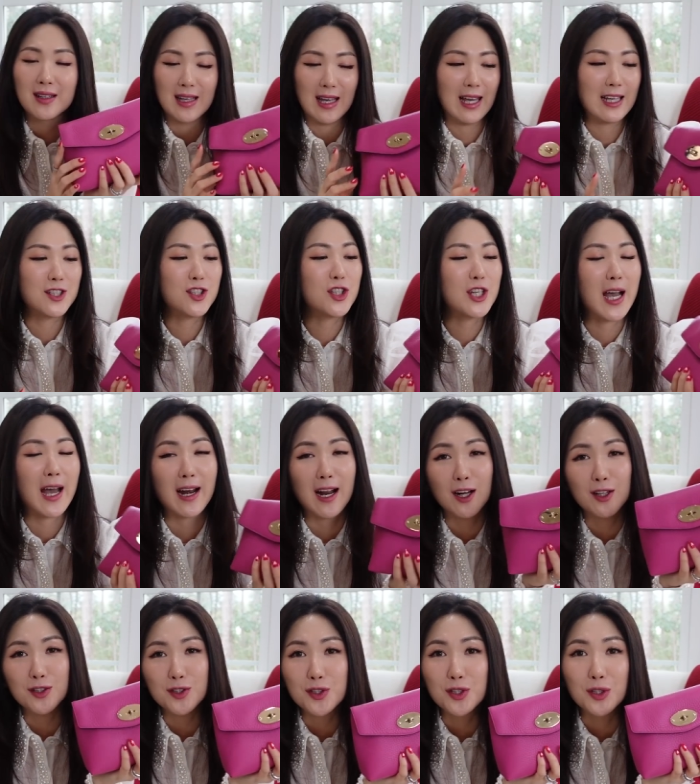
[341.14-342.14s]
And shout
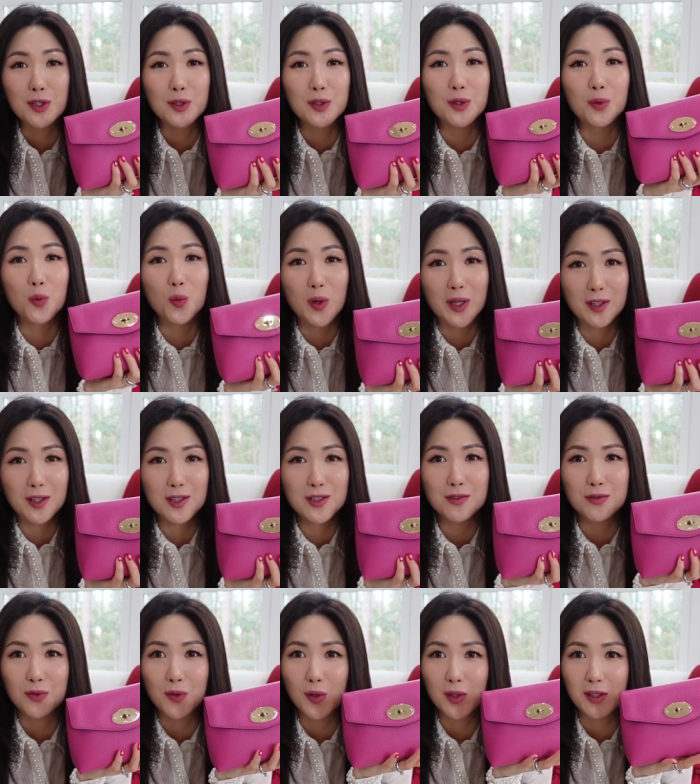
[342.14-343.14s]
out to the winners
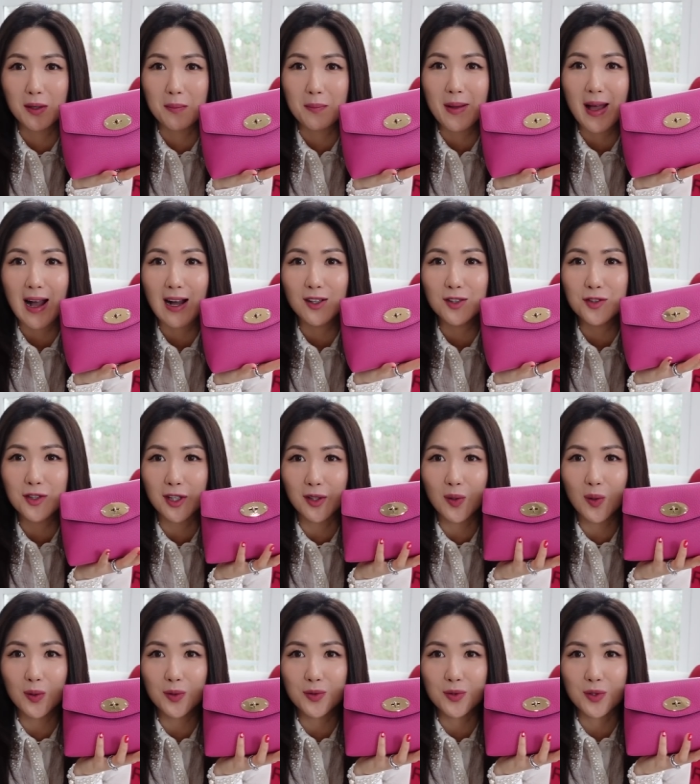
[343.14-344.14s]
for the pouch and
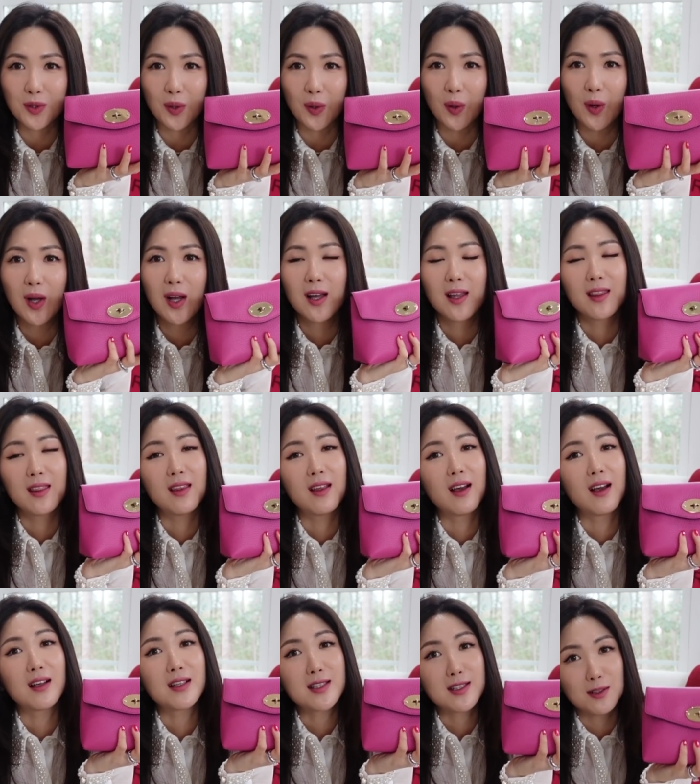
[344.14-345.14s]
also
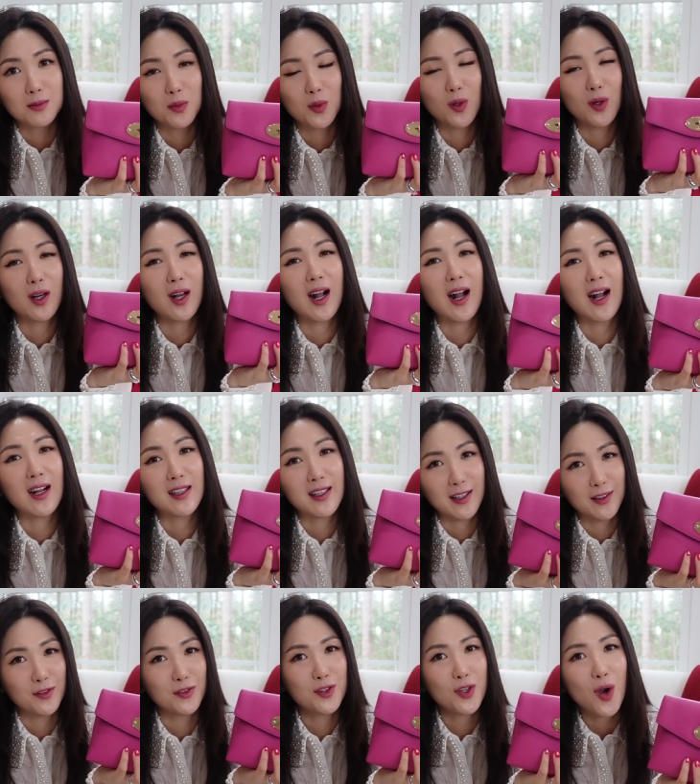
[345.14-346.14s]
the Samorga
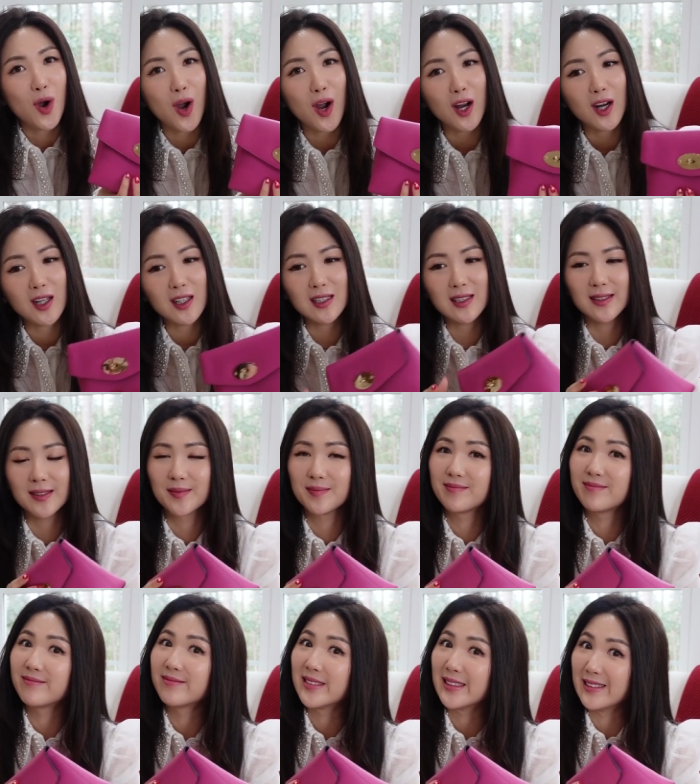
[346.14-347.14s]
gift card.
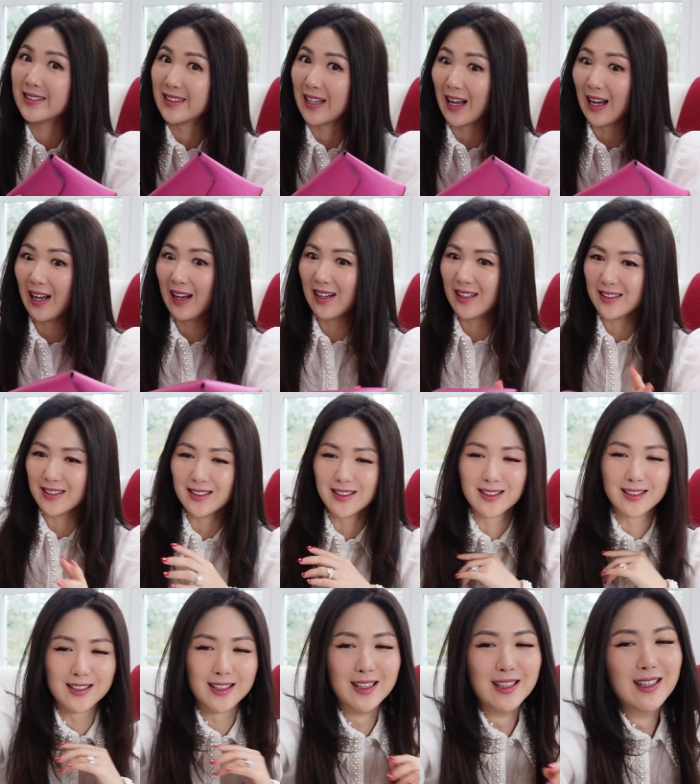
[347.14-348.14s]

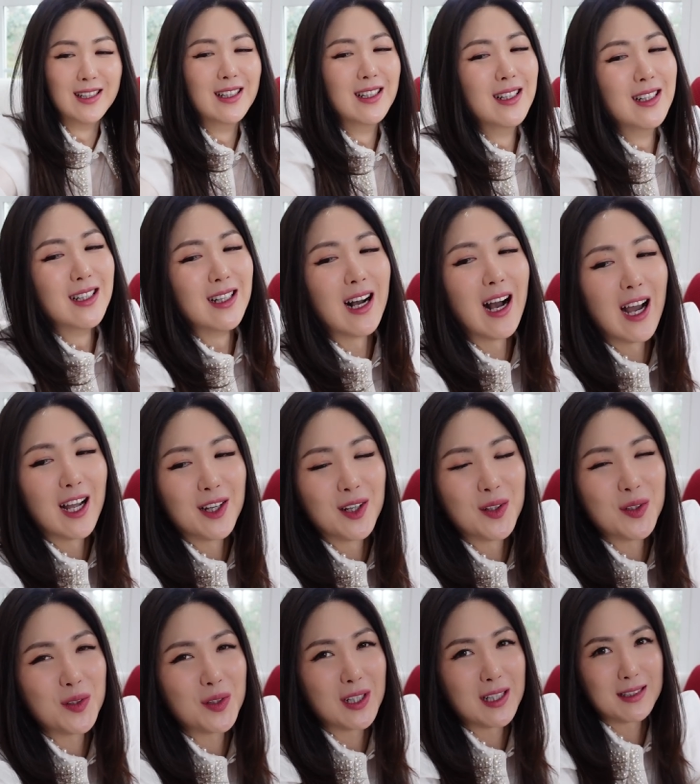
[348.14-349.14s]
Yes, I know
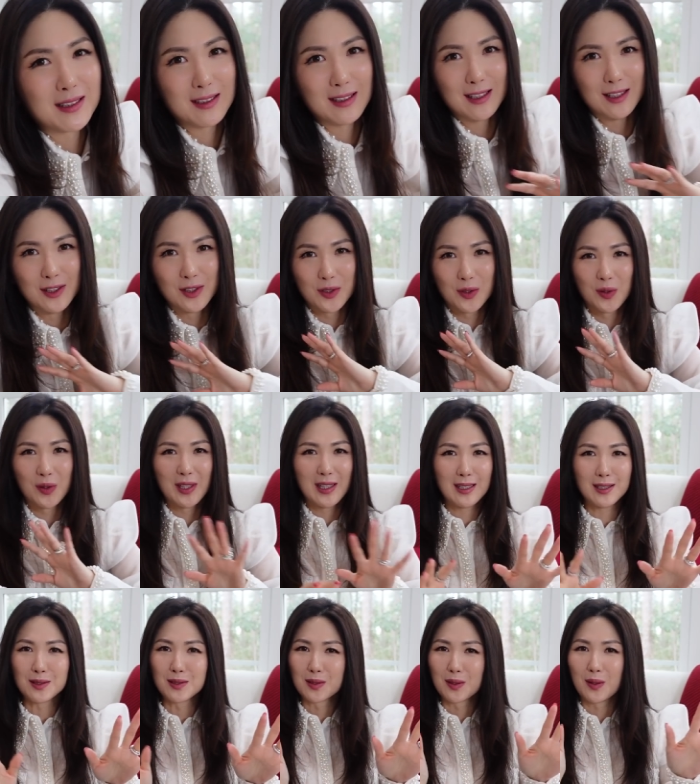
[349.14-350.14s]
you guys are
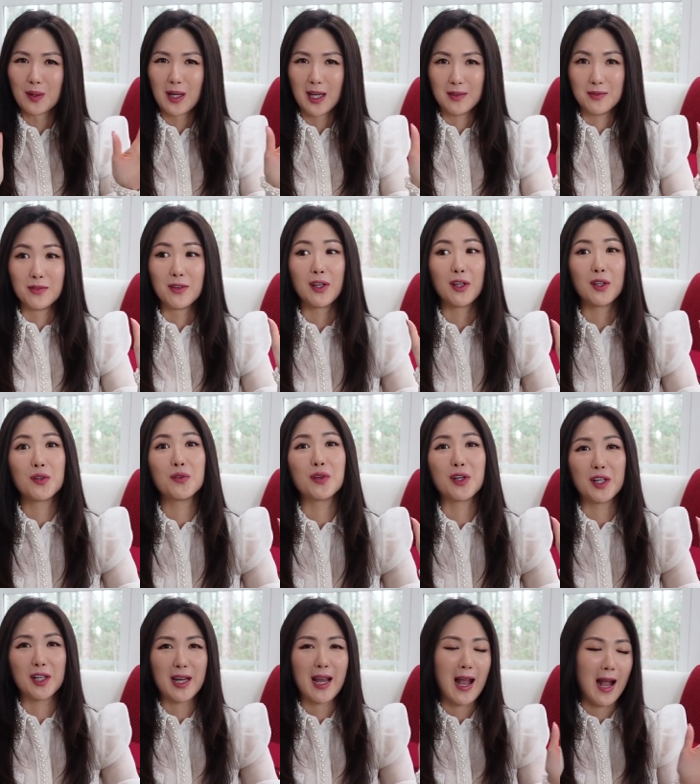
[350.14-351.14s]
enjoying, so I'm very
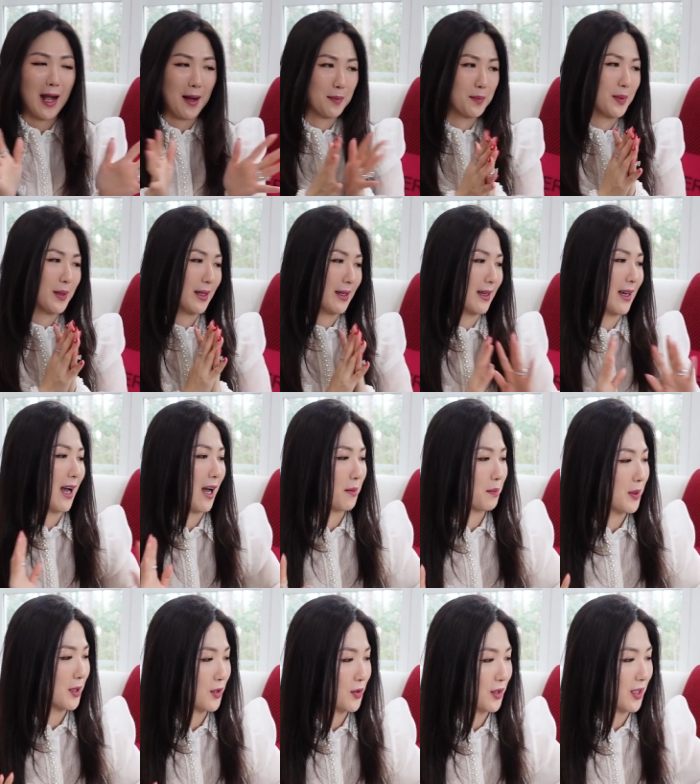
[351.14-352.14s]
very happy
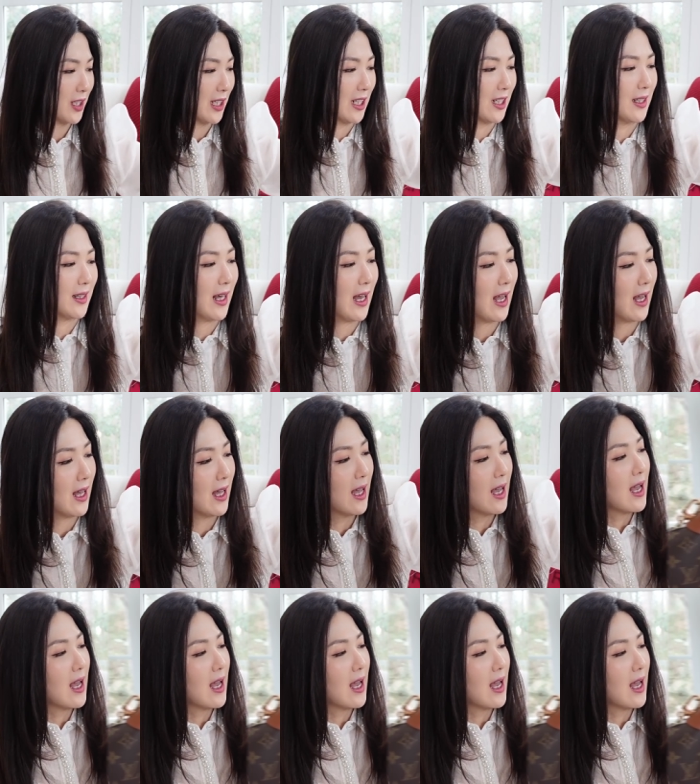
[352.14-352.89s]
happy to hear that.